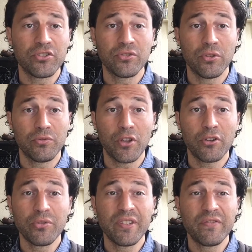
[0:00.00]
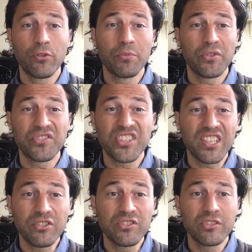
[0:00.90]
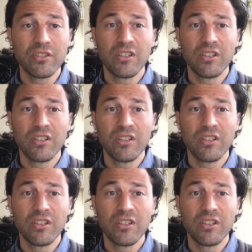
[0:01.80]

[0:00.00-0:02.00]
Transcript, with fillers: to not only inform those skills